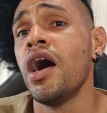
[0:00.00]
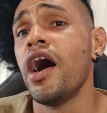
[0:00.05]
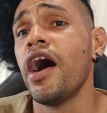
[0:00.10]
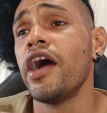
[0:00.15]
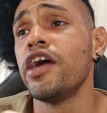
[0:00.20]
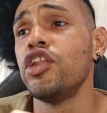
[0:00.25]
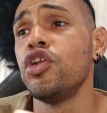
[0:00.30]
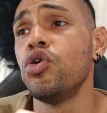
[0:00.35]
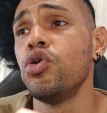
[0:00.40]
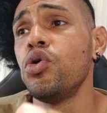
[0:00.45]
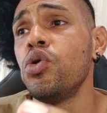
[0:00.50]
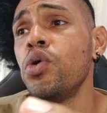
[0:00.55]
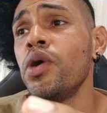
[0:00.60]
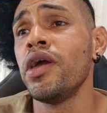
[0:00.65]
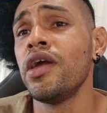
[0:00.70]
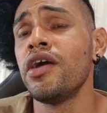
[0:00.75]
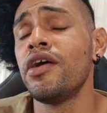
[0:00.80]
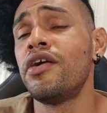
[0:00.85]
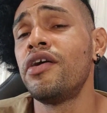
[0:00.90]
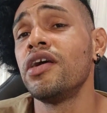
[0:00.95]
I know
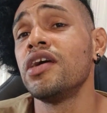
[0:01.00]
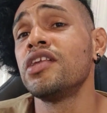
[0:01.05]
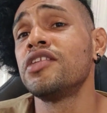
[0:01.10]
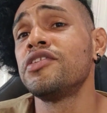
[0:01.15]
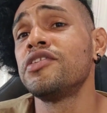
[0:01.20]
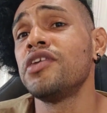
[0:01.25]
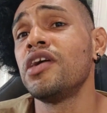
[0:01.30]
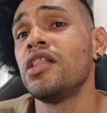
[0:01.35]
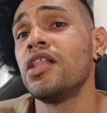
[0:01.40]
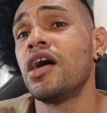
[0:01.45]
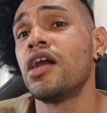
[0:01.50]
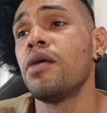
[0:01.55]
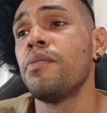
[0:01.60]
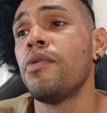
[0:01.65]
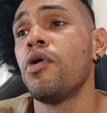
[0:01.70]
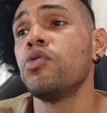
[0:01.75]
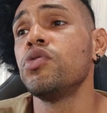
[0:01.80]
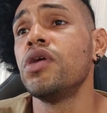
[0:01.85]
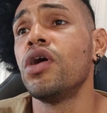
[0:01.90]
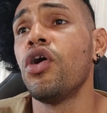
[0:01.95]
here it's a lot
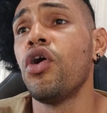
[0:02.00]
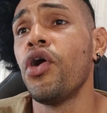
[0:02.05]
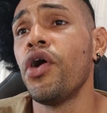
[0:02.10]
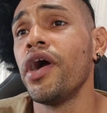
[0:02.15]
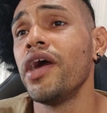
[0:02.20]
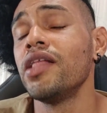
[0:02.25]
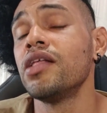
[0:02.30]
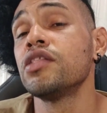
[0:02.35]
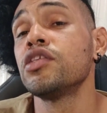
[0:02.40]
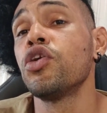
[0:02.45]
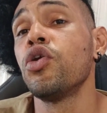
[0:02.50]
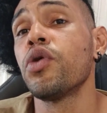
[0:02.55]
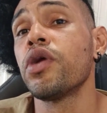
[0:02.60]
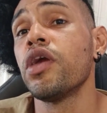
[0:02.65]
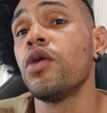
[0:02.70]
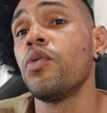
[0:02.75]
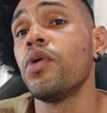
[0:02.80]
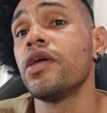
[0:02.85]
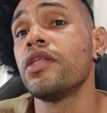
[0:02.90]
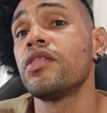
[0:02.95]
about the oil and
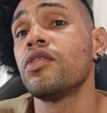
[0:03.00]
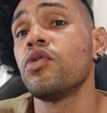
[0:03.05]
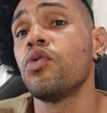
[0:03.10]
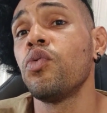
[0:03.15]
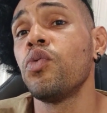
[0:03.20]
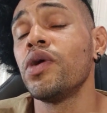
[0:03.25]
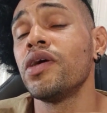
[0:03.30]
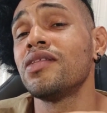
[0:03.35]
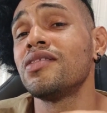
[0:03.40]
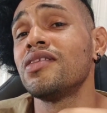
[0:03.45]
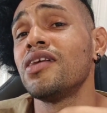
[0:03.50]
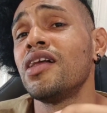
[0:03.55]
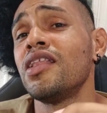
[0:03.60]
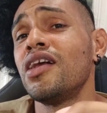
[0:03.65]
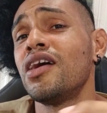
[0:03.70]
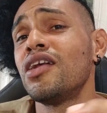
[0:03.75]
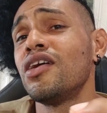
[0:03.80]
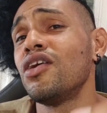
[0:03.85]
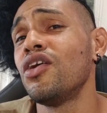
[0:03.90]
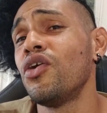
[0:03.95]
cooking with a
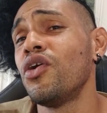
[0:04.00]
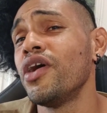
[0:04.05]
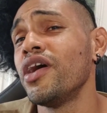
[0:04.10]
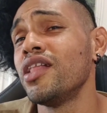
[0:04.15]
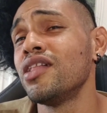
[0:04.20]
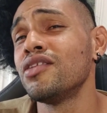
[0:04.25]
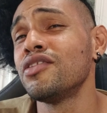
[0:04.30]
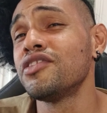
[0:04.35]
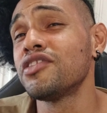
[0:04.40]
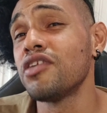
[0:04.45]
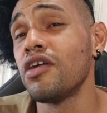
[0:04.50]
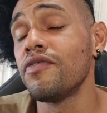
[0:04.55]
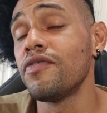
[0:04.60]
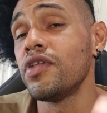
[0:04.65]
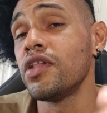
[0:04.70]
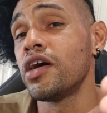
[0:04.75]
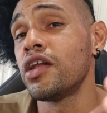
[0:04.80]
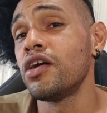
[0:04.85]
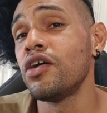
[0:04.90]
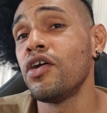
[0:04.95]
lot of oil and stuff, a
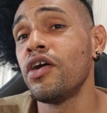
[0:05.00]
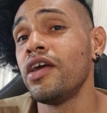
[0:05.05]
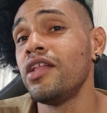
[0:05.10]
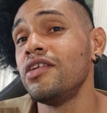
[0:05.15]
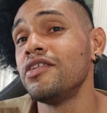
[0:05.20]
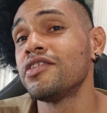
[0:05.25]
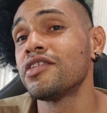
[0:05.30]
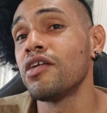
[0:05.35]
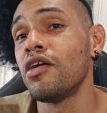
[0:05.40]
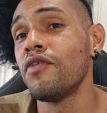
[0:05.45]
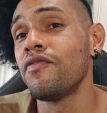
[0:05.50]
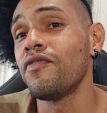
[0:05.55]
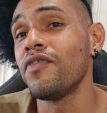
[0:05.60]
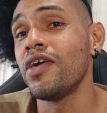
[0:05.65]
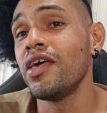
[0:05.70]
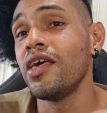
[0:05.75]
lot of oily stuff